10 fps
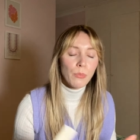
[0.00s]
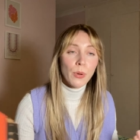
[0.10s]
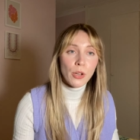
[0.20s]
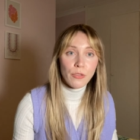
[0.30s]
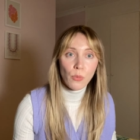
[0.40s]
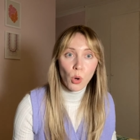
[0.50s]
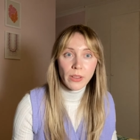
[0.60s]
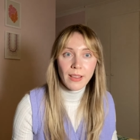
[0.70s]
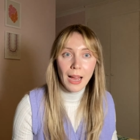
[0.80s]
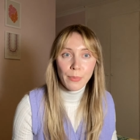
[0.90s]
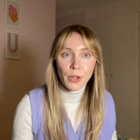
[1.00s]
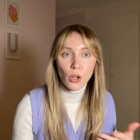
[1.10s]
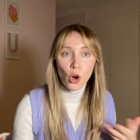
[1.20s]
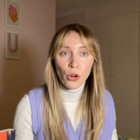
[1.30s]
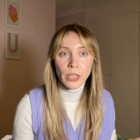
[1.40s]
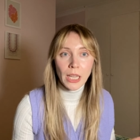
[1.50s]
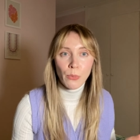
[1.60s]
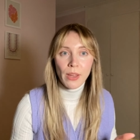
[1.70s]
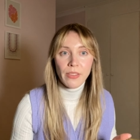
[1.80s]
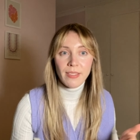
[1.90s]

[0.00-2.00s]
Because of what's happening currently with